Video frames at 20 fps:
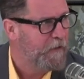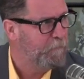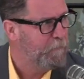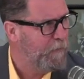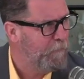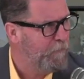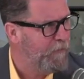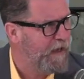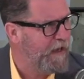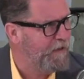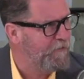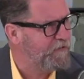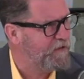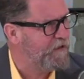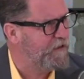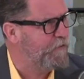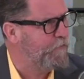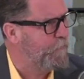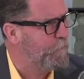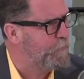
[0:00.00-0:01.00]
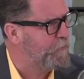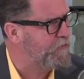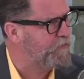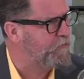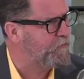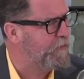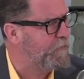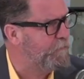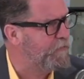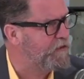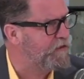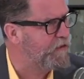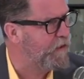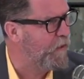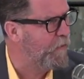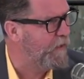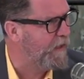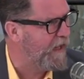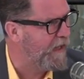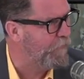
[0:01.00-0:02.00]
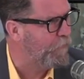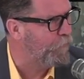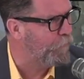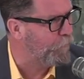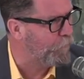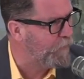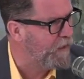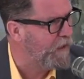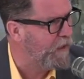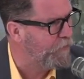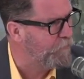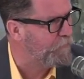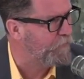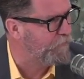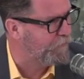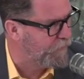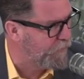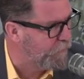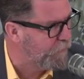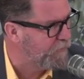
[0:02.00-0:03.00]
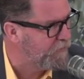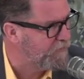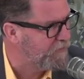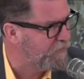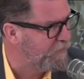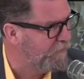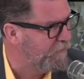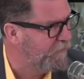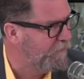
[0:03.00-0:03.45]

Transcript: Remember Anderson Cooper streamed a show and it had 300 viewers?